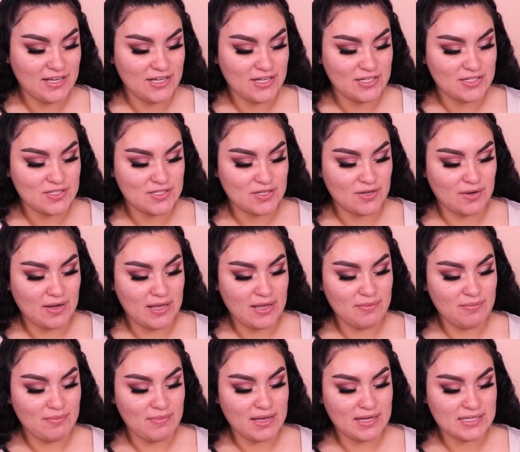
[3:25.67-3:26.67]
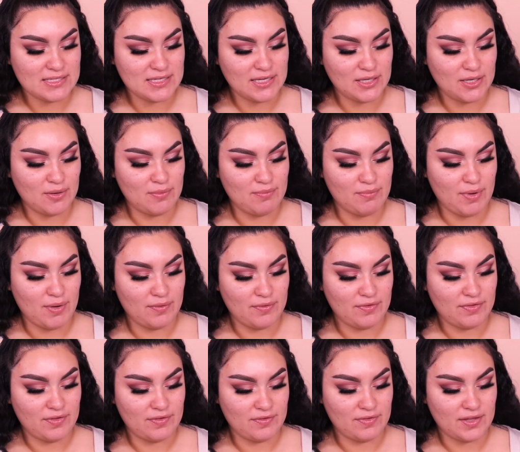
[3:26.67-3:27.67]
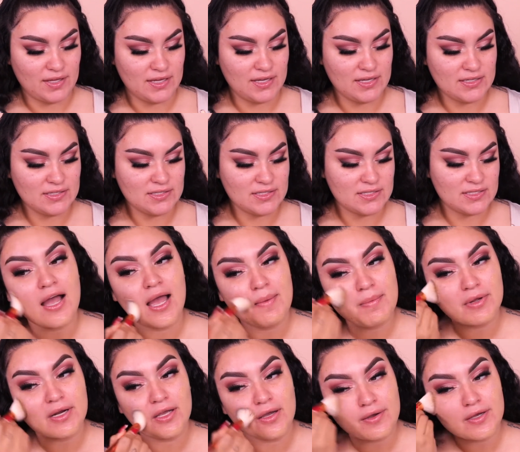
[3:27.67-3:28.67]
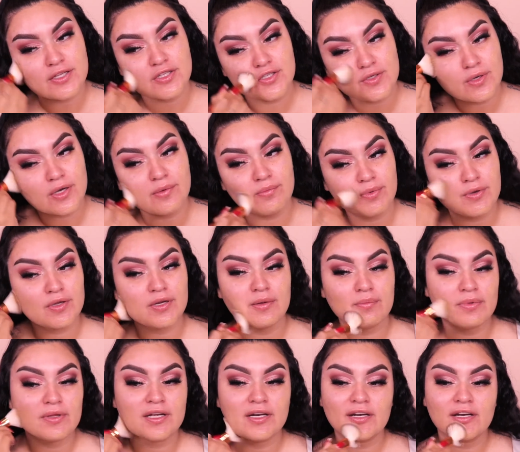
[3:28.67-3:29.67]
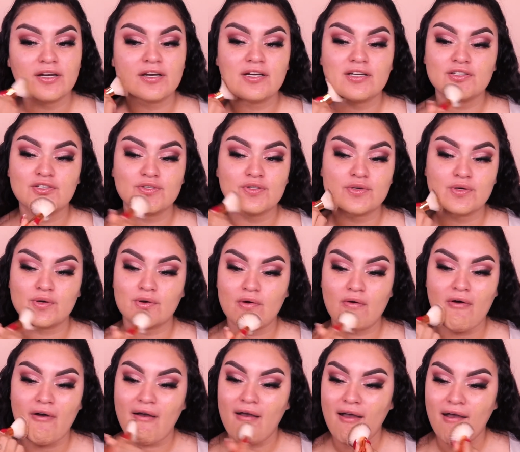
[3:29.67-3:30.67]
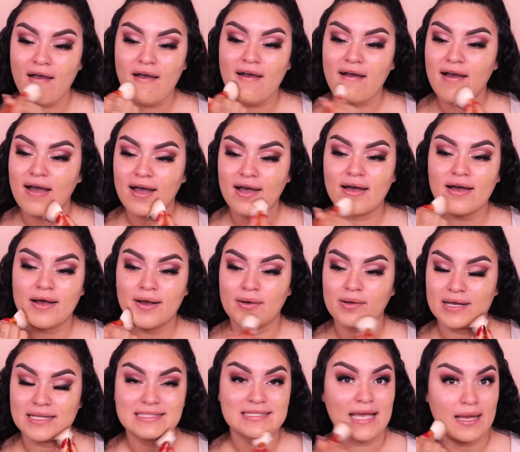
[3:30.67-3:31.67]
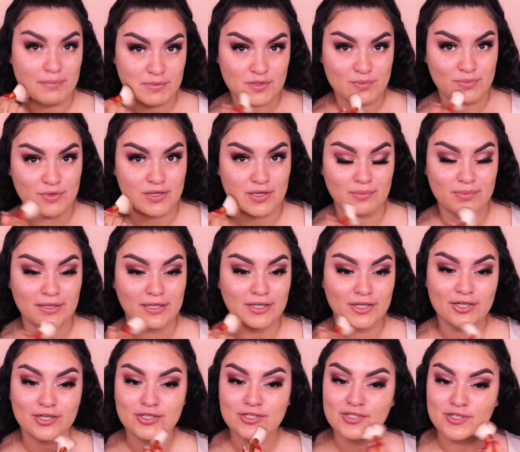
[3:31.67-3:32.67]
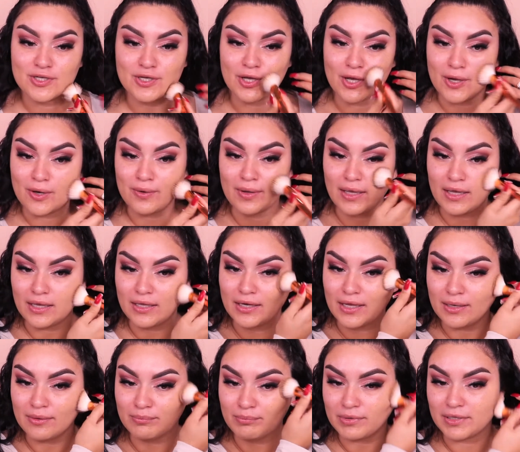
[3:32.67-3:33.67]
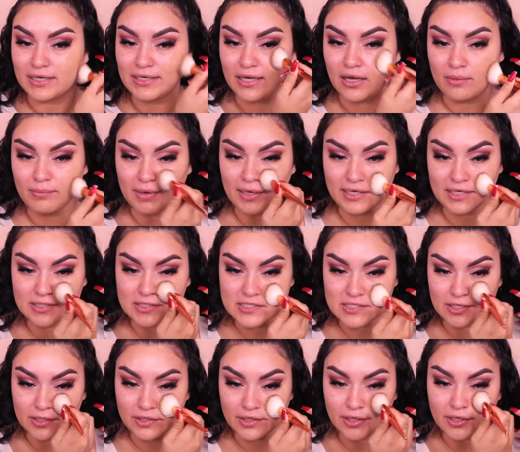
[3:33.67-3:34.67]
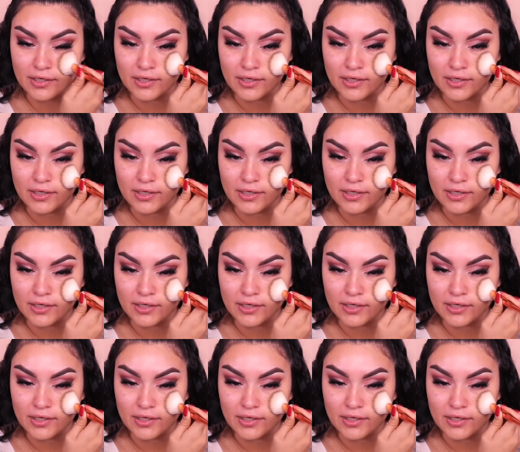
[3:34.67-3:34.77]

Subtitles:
So I am mixing both of these. I'm going to go into a beauty blender to a damped beauty blender to go in and blend out my concealer.